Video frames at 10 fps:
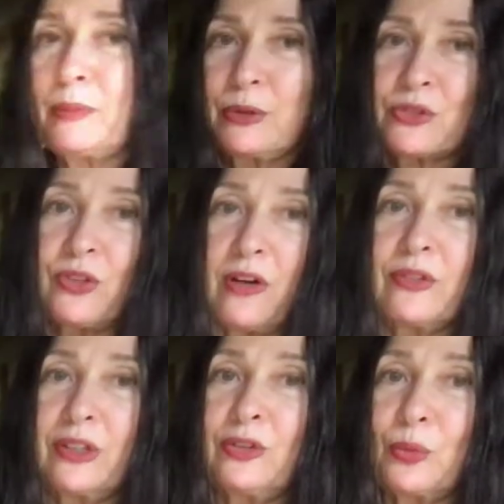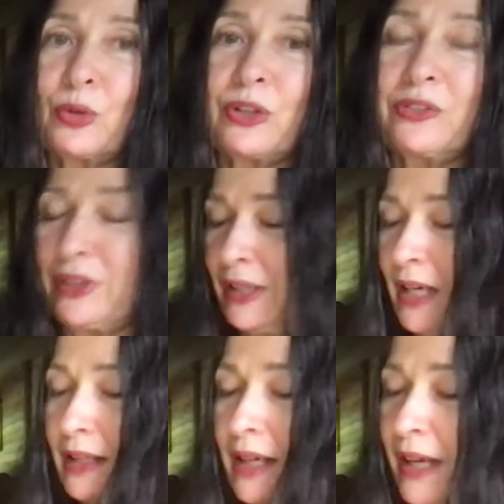starving in the world and I
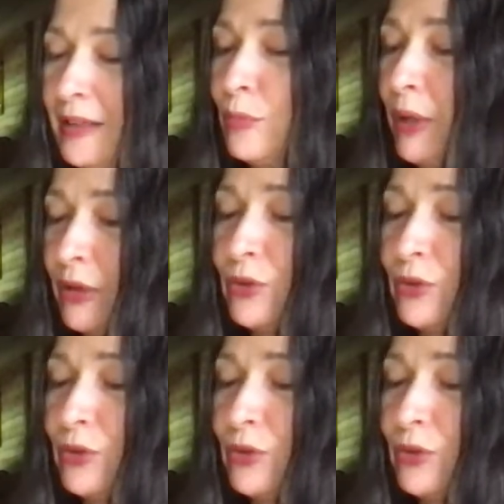can't bear to